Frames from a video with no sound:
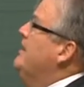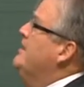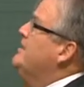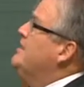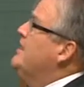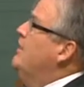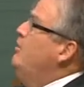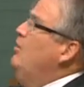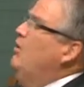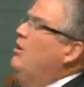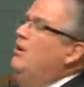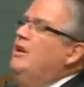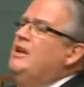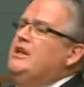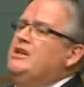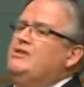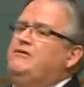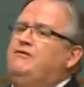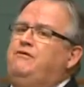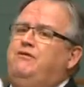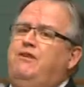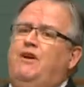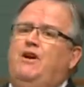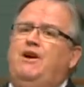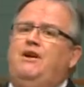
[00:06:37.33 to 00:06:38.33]
So all this
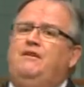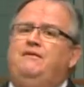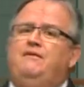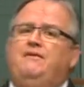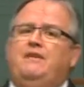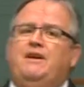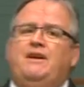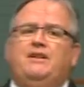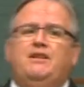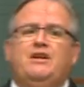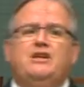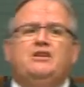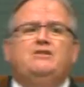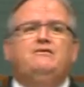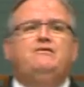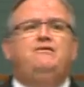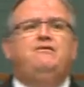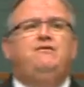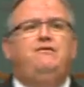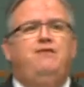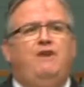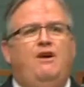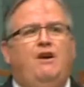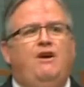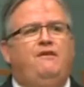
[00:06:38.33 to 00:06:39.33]

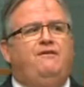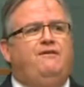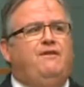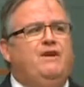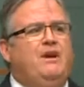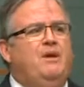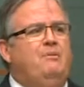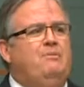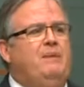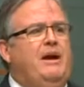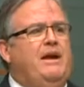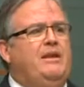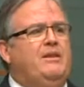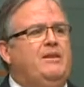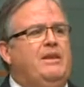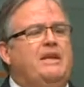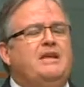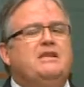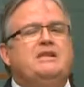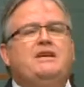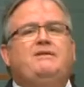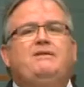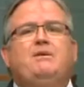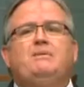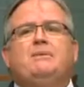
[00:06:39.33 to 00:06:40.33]
furphy about
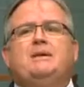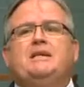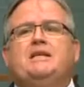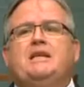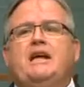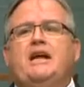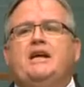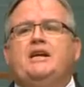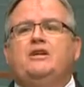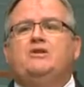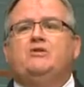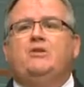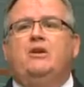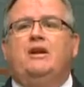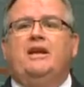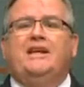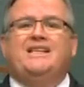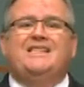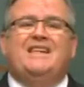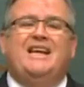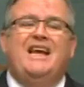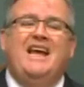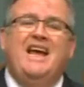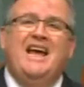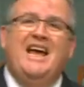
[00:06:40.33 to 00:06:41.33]
things having to be taken to an
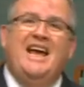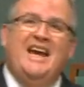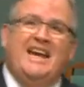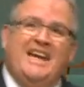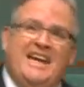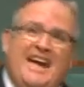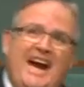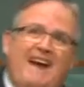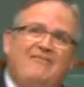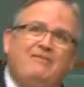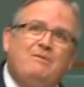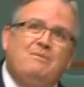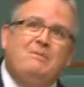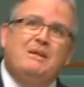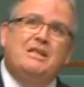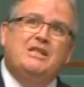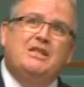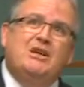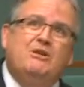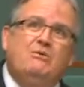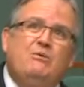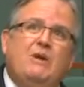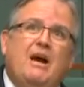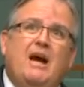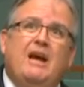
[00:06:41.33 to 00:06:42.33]
election. Governments
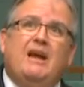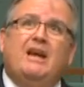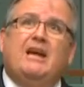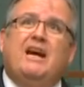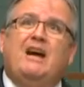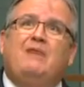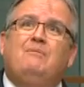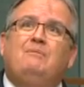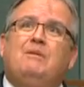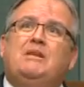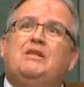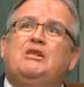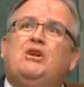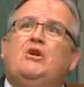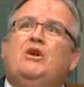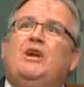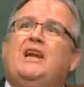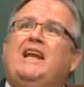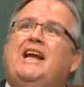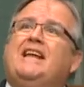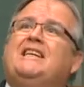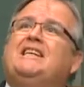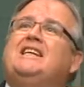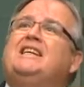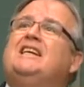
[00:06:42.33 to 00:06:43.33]
are
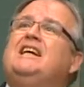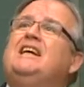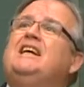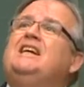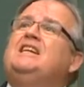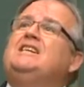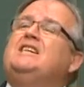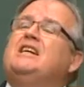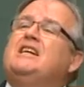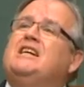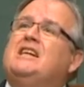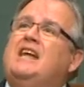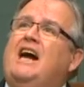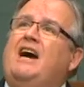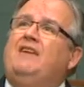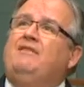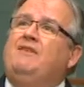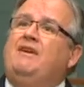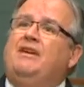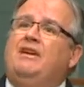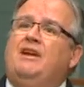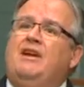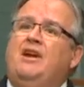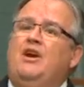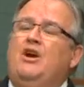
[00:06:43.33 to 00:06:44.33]
elected to
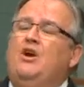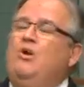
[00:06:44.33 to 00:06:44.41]
govern.